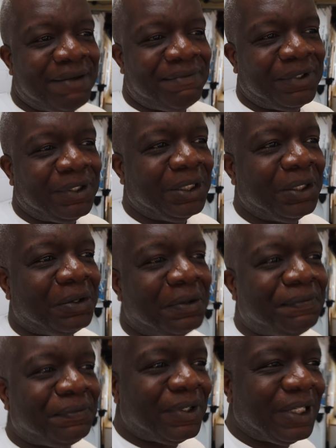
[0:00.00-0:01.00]
a lot
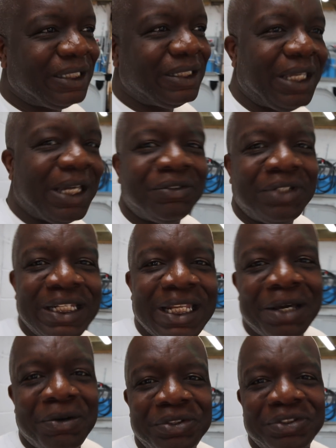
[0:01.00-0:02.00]
of, the Audi
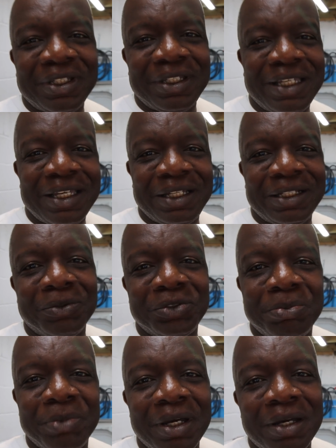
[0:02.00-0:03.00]
now is close
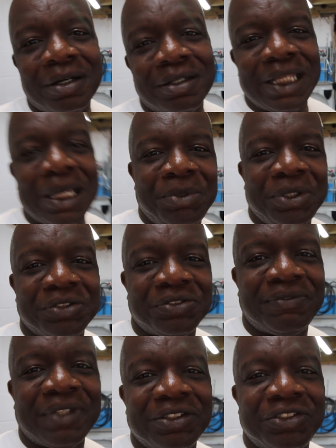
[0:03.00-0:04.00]
to my heart now, because
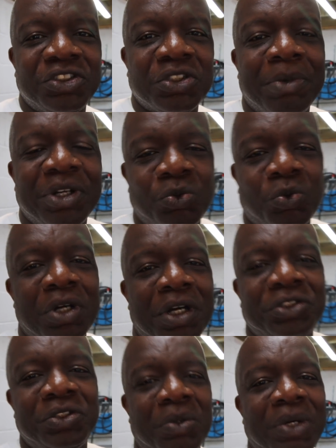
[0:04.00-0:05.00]
I've done so much
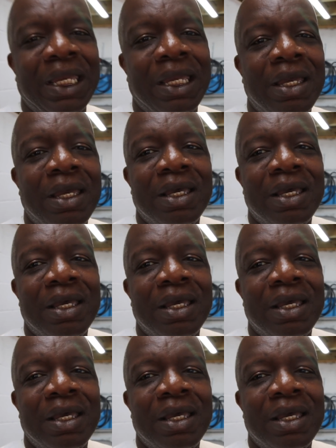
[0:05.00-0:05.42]
work to it.